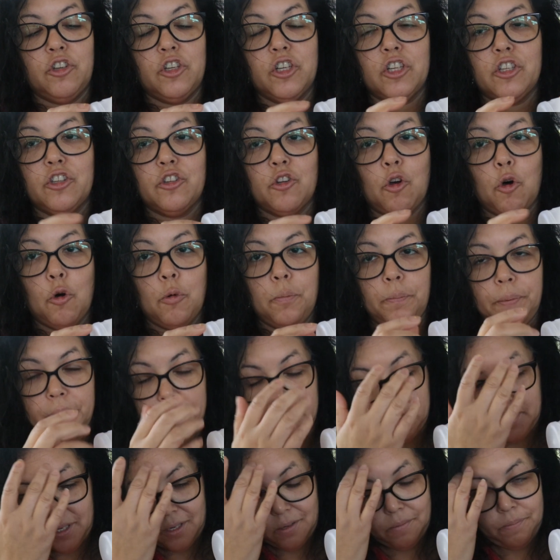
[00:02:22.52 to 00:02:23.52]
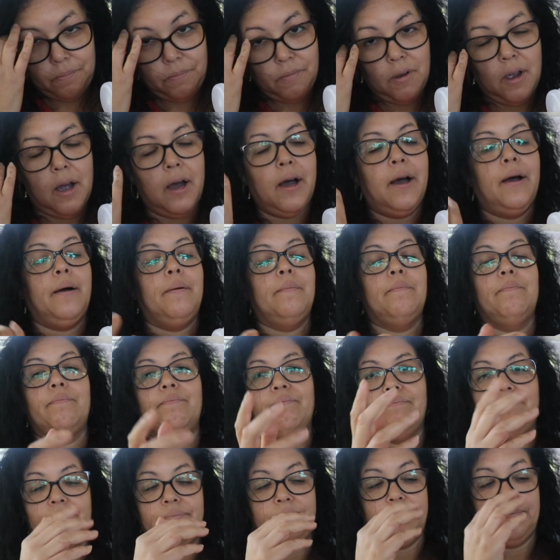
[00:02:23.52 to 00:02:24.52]
just opened it
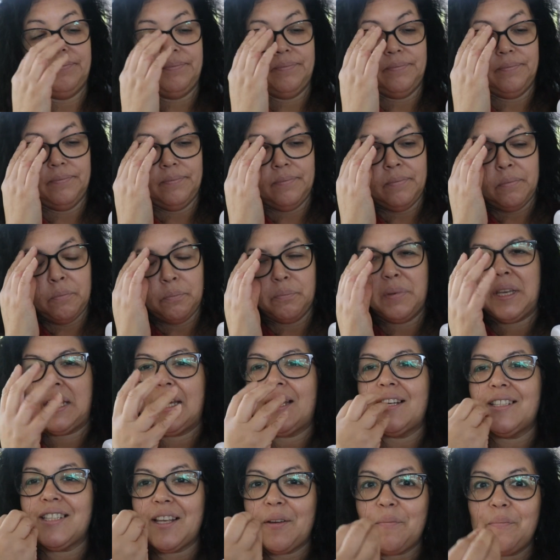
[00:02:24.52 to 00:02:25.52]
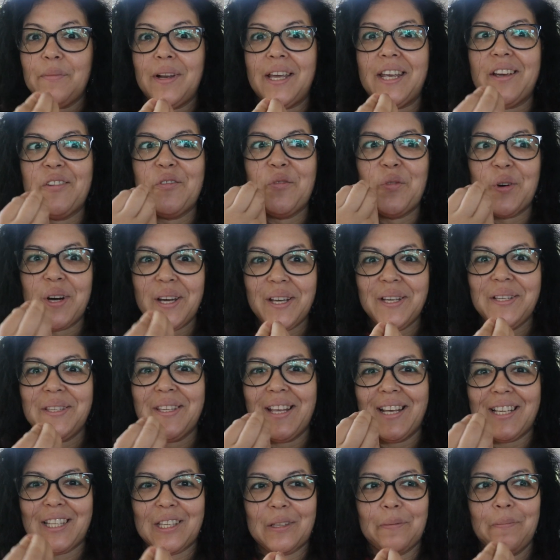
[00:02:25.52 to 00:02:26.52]
um, because I'm like, what
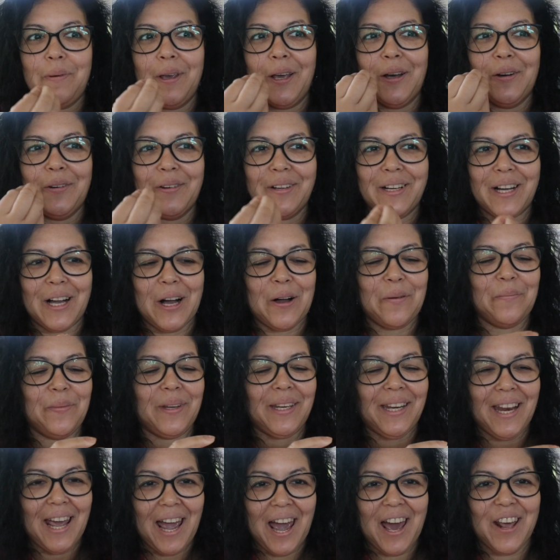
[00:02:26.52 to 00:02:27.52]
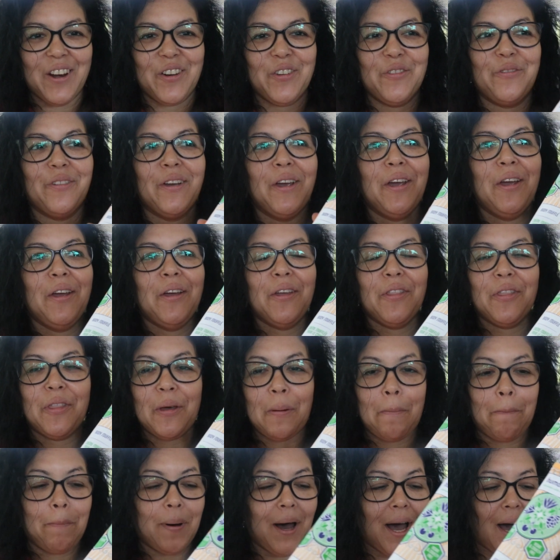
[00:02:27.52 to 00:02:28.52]
is that smell coming out of
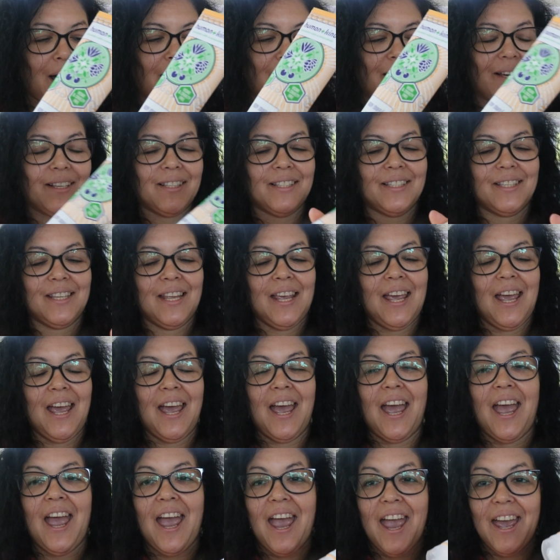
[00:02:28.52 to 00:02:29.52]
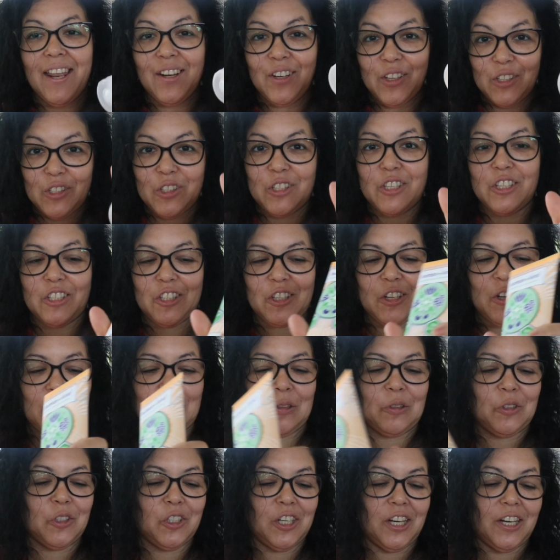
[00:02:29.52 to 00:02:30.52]
the box? And it's this
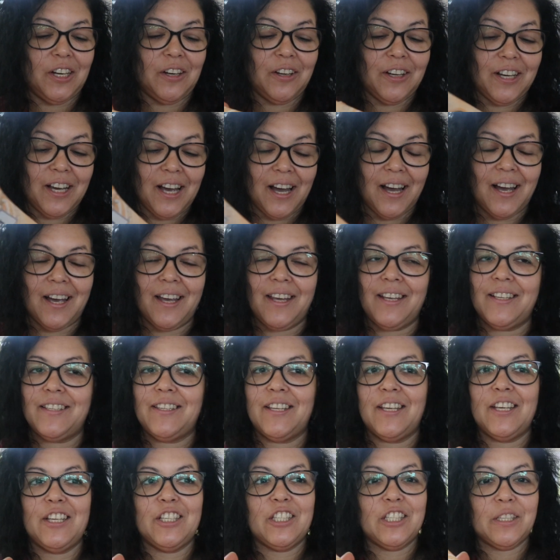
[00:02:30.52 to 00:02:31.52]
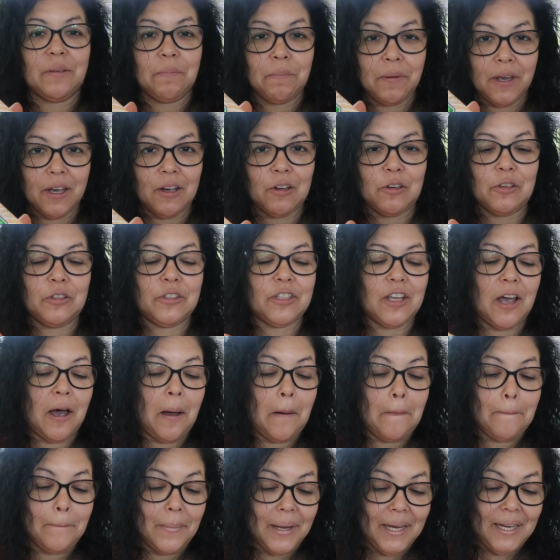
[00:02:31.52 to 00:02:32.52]
lotion. Guys, it smells
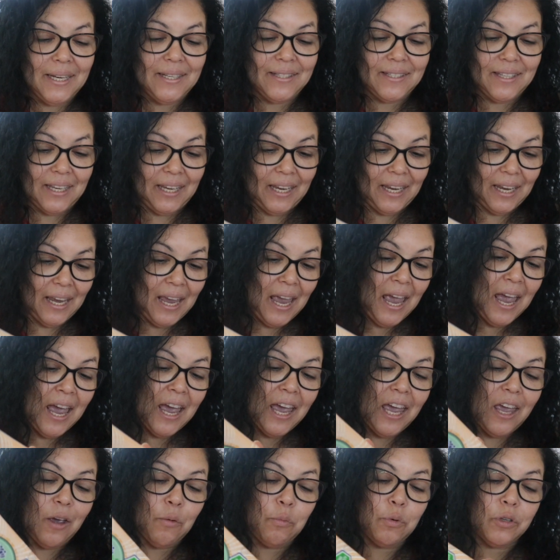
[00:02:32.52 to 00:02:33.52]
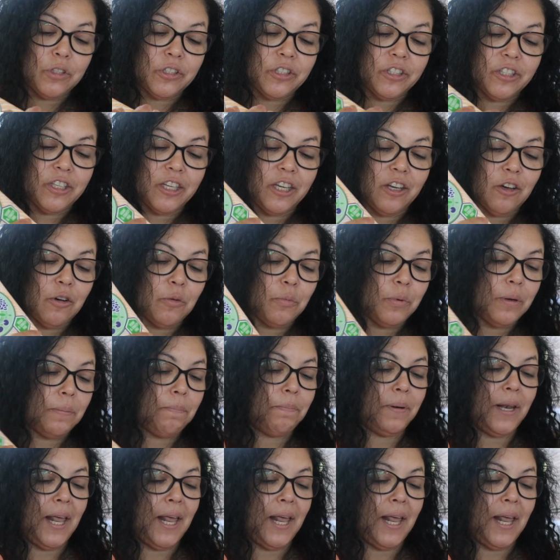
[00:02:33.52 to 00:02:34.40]
amazing. It was sealed with